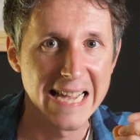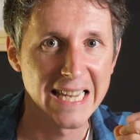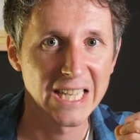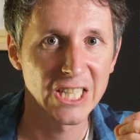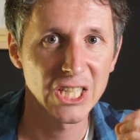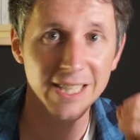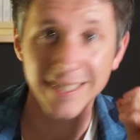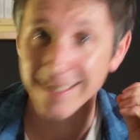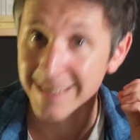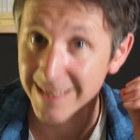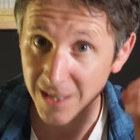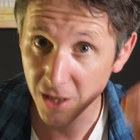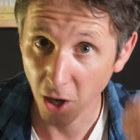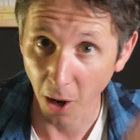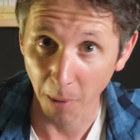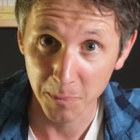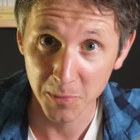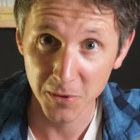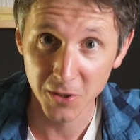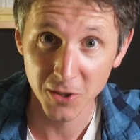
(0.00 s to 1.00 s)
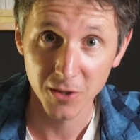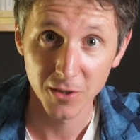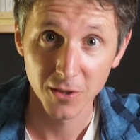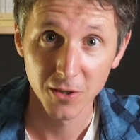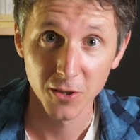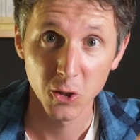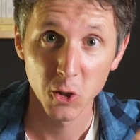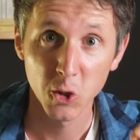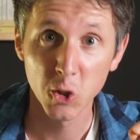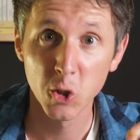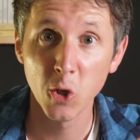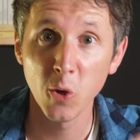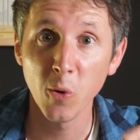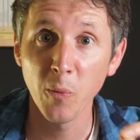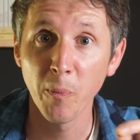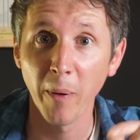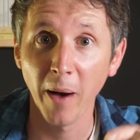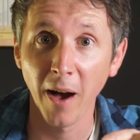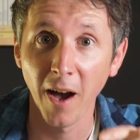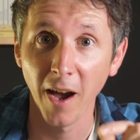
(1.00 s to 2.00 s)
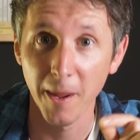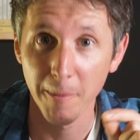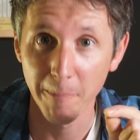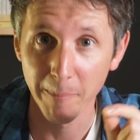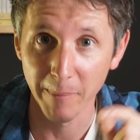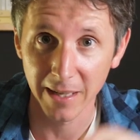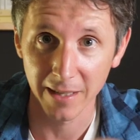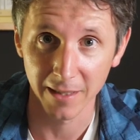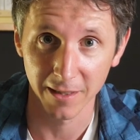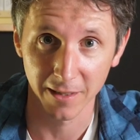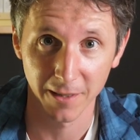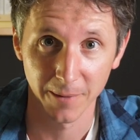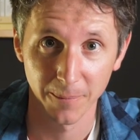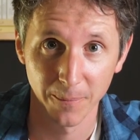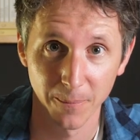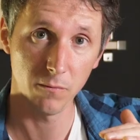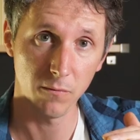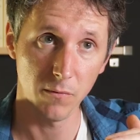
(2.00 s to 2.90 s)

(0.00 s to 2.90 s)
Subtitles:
she stopped to buy milk.